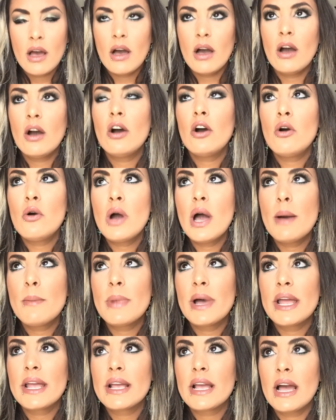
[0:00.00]
Oh
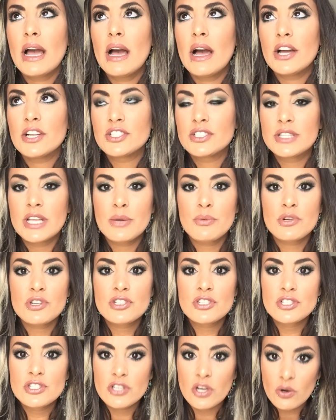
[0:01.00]
my gosh, they were
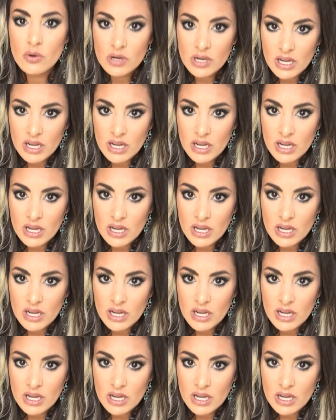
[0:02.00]
so